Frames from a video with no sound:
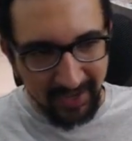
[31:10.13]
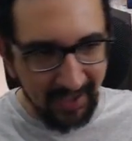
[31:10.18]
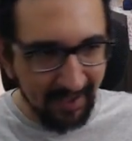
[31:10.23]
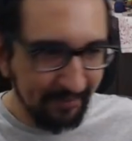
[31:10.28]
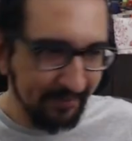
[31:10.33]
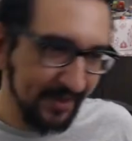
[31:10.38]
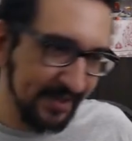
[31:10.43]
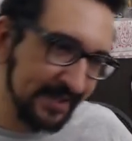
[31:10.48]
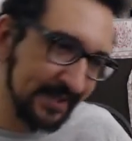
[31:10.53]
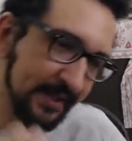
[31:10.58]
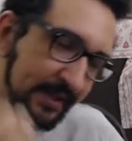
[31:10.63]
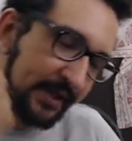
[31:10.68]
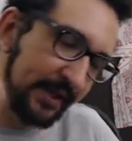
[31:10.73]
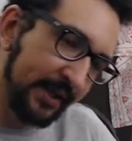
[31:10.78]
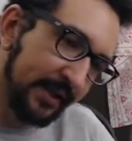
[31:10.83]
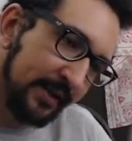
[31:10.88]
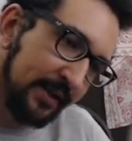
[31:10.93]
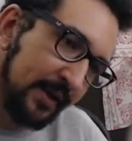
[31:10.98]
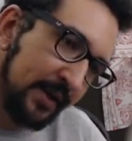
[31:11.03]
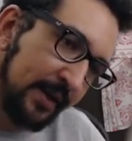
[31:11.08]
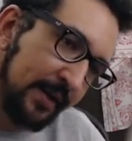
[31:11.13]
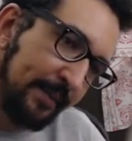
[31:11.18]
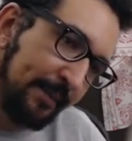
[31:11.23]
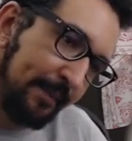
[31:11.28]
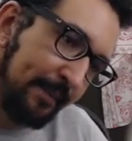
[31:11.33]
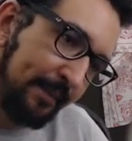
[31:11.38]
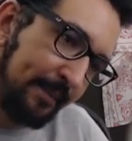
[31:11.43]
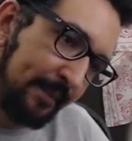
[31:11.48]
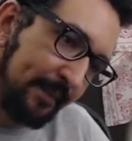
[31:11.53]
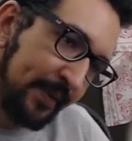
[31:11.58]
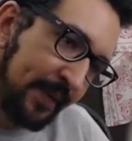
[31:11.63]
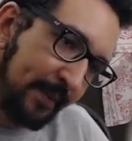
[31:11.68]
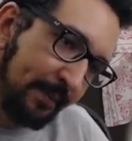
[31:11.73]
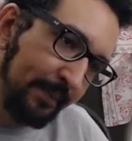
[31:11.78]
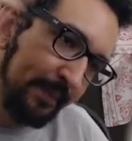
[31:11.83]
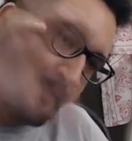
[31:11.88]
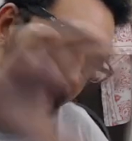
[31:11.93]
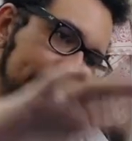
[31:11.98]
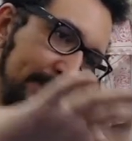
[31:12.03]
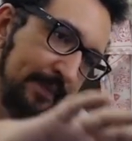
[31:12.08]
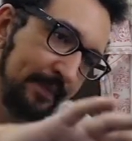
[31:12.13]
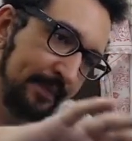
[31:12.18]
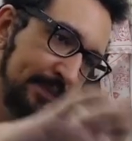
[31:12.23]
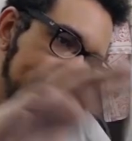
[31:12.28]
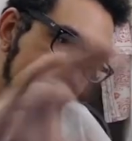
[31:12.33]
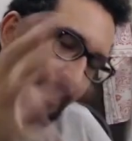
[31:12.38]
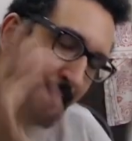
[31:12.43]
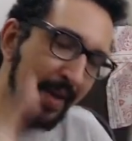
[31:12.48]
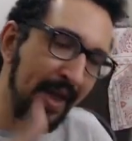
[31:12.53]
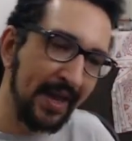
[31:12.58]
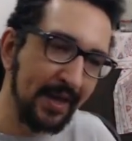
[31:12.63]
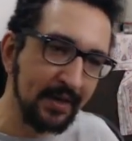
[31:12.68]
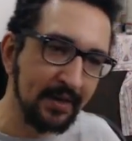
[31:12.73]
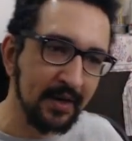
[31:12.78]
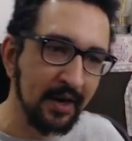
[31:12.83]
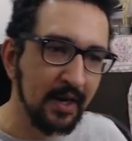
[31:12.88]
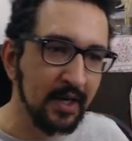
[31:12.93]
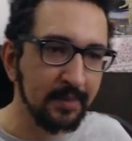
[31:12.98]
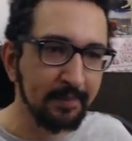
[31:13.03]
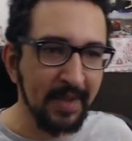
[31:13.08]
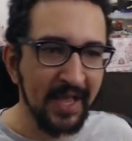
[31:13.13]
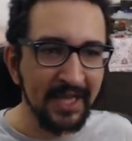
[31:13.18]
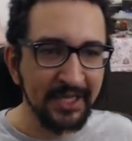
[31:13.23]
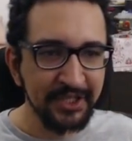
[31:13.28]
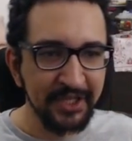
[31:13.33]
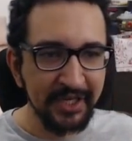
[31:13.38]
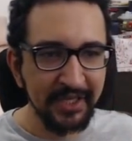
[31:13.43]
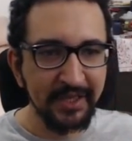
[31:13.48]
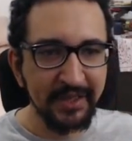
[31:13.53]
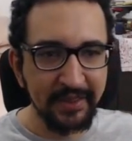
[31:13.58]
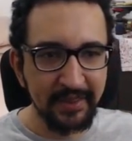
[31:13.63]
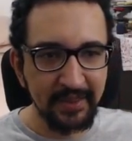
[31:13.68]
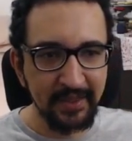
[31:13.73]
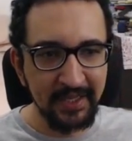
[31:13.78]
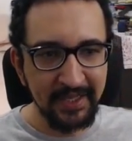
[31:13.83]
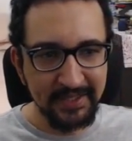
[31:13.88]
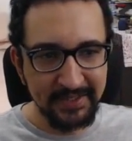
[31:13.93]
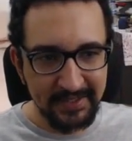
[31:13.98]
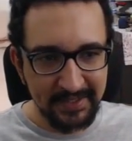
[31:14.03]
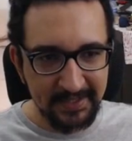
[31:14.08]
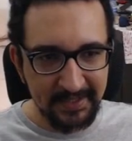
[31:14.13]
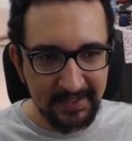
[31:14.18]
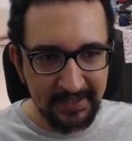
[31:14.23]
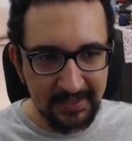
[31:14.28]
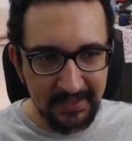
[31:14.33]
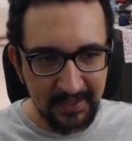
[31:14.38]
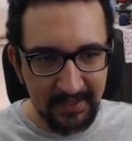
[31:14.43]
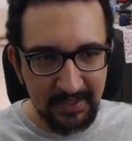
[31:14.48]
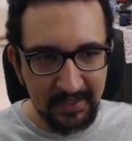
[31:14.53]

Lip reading: is the main car mesh and its